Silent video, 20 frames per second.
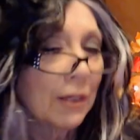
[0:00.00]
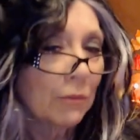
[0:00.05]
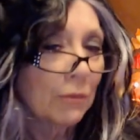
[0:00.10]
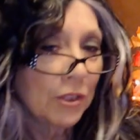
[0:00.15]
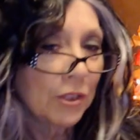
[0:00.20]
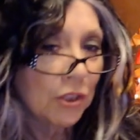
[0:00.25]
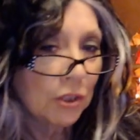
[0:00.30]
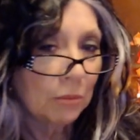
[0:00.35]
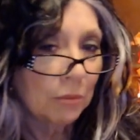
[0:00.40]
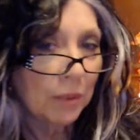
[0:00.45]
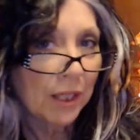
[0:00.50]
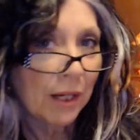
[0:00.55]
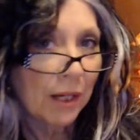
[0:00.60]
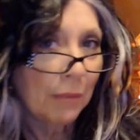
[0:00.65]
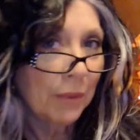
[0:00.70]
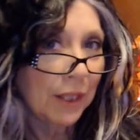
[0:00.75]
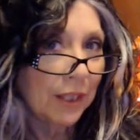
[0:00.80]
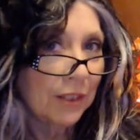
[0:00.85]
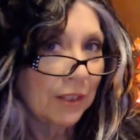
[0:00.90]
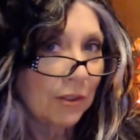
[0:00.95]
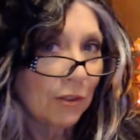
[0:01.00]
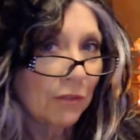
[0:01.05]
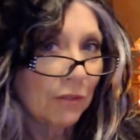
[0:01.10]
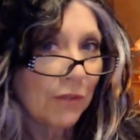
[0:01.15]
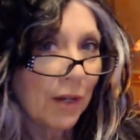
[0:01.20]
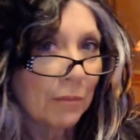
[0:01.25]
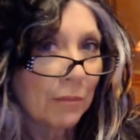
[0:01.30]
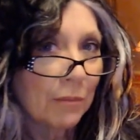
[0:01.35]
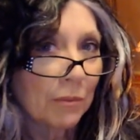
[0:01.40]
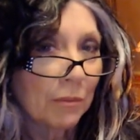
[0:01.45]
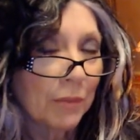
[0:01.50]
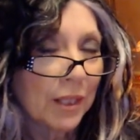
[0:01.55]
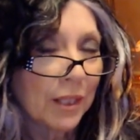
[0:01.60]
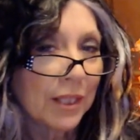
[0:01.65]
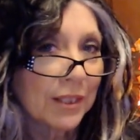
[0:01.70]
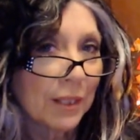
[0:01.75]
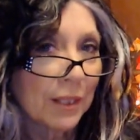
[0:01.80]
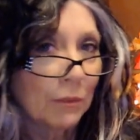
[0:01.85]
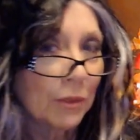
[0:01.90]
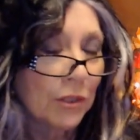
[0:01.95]
should be coming in November,
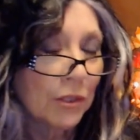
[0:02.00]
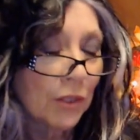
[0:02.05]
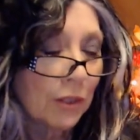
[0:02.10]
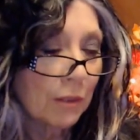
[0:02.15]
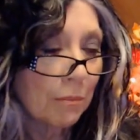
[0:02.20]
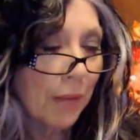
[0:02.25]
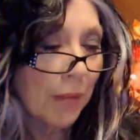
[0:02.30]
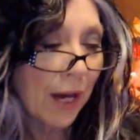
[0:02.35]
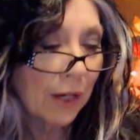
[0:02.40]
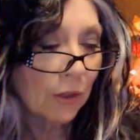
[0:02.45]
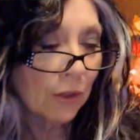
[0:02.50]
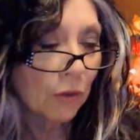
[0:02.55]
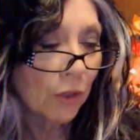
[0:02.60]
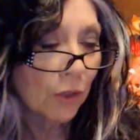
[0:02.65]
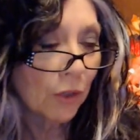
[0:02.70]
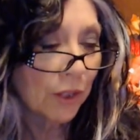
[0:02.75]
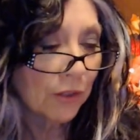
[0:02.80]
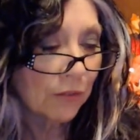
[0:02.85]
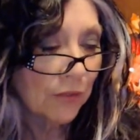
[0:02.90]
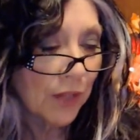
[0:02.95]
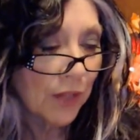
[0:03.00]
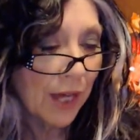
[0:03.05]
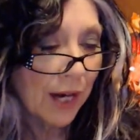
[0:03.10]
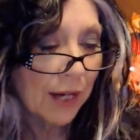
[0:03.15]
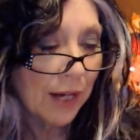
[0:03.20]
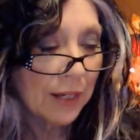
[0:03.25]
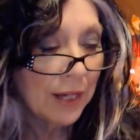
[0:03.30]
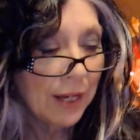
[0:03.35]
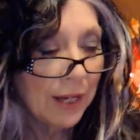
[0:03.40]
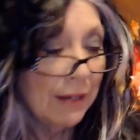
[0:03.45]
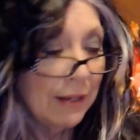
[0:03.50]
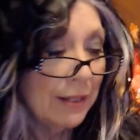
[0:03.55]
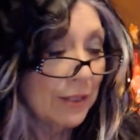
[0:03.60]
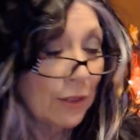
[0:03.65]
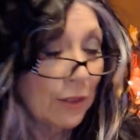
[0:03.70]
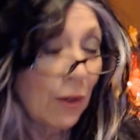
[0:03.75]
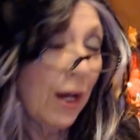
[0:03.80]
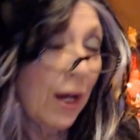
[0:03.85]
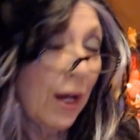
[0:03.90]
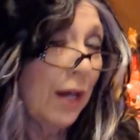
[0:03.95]
because I was on the back order for that.
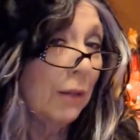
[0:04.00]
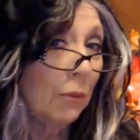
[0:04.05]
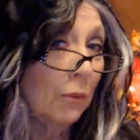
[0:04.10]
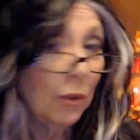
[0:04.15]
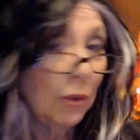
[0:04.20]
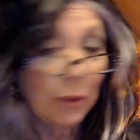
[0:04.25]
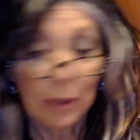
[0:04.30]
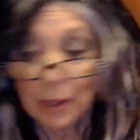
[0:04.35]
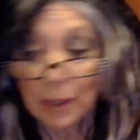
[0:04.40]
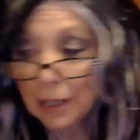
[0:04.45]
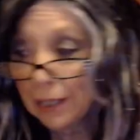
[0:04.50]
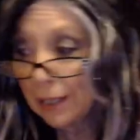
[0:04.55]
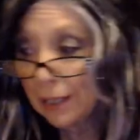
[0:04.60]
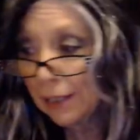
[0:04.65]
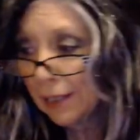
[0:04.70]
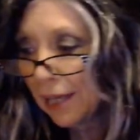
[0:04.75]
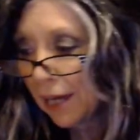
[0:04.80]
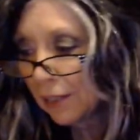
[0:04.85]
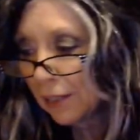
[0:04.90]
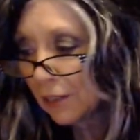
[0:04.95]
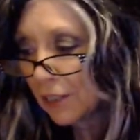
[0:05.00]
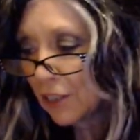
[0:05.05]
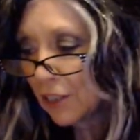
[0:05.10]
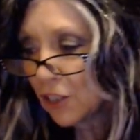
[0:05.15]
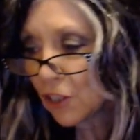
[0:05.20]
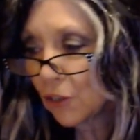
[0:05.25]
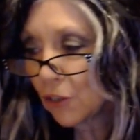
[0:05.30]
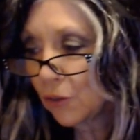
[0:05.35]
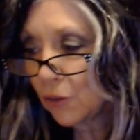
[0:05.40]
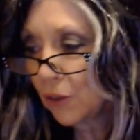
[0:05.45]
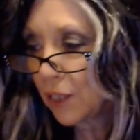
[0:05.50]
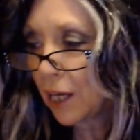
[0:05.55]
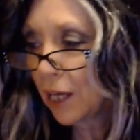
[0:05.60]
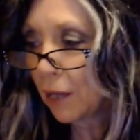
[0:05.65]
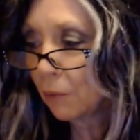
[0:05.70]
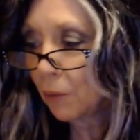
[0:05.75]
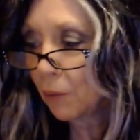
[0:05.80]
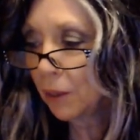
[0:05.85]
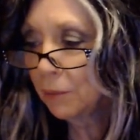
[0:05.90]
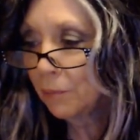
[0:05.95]
So I will gladly show you that
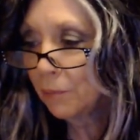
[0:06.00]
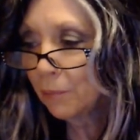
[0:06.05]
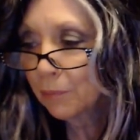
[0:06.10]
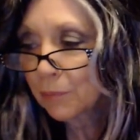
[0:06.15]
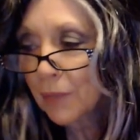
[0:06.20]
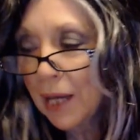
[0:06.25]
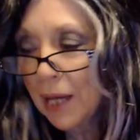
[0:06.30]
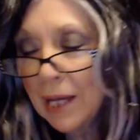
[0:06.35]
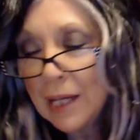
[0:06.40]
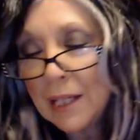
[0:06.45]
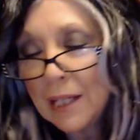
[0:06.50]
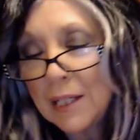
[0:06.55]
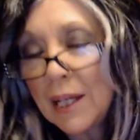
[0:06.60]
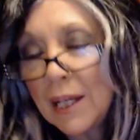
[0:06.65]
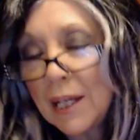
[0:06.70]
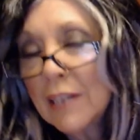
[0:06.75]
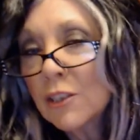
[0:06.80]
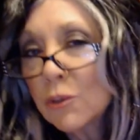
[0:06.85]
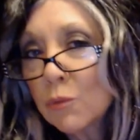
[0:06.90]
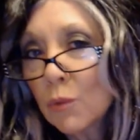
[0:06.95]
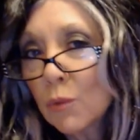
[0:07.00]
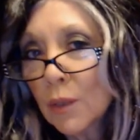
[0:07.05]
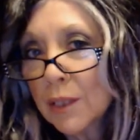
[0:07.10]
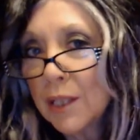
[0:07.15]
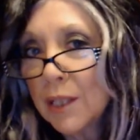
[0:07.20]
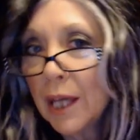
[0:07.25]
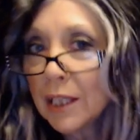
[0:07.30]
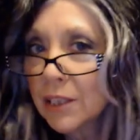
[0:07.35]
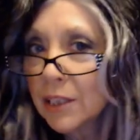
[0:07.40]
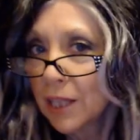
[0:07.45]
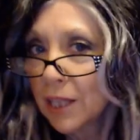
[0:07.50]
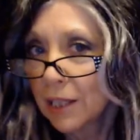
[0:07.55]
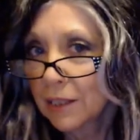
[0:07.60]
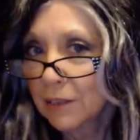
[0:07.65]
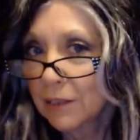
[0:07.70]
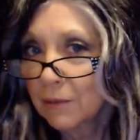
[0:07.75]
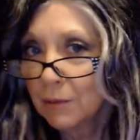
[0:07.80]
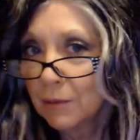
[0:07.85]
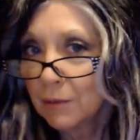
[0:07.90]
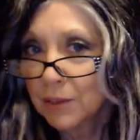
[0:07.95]
one. Next,
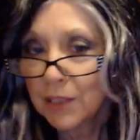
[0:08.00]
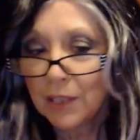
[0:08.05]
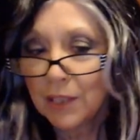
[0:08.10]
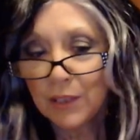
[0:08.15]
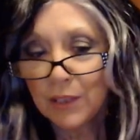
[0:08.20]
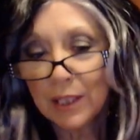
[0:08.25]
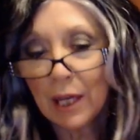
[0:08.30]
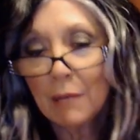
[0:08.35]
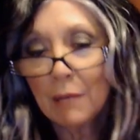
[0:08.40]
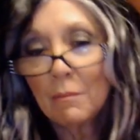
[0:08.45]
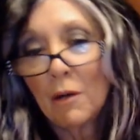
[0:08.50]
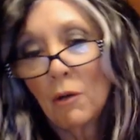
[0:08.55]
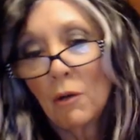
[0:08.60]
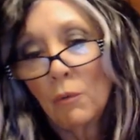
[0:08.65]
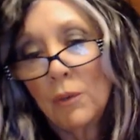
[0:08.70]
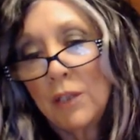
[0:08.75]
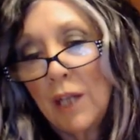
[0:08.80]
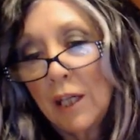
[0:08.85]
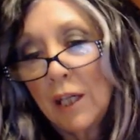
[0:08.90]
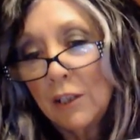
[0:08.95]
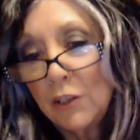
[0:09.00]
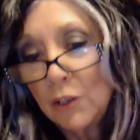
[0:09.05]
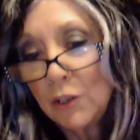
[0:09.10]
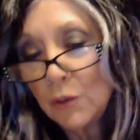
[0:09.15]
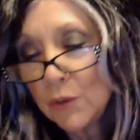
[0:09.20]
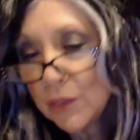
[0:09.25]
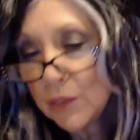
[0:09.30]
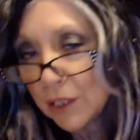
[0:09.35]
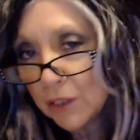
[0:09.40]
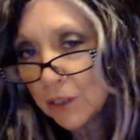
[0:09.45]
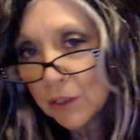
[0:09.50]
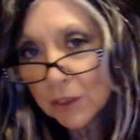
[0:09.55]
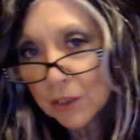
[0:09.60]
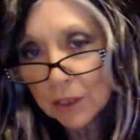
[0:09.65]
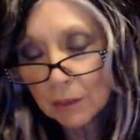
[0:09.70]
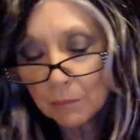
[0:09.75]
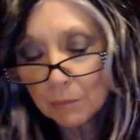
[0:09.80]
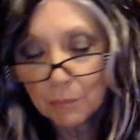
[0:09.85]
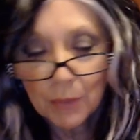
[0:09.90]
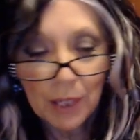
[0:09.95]
Scentsy came out with a new
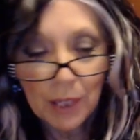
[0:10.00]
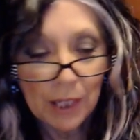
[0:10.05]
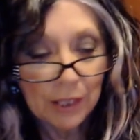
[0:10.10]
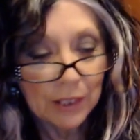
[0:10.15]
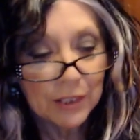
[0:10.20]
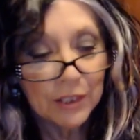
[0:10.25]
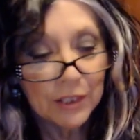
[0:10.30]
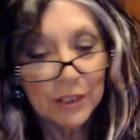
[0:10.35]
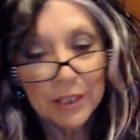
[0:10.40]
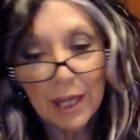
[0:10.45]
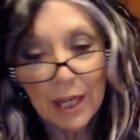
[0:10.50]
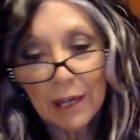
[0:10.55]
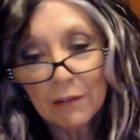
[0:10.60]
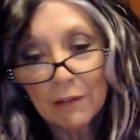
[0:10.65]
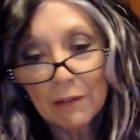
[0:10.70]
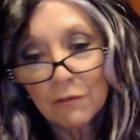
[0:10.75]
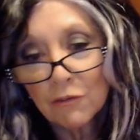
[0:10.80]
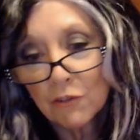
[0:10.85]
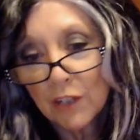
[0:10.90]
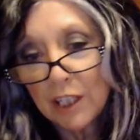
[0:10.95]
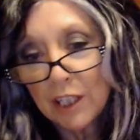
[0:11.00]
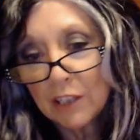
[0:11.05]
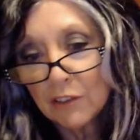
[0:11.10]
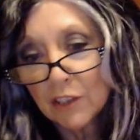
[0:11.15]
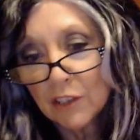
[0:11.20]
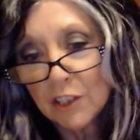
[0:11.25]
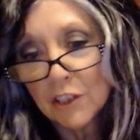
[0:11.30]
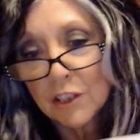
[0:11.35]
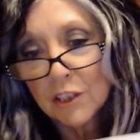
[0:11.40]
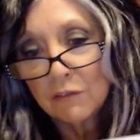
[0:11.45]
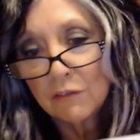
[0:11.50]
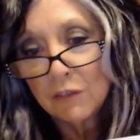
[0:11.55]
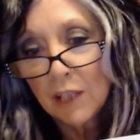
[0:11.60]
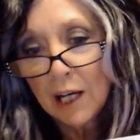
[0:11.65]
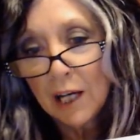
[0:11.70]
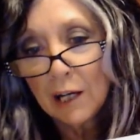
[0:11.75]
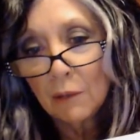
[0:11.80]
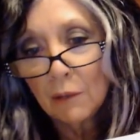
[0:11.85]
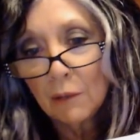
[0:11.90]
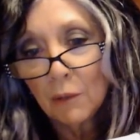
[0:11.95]
system, and this is a fragrance
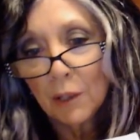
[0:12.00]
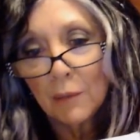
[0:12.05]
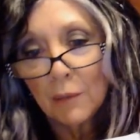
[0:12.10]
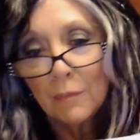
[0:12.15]
flower.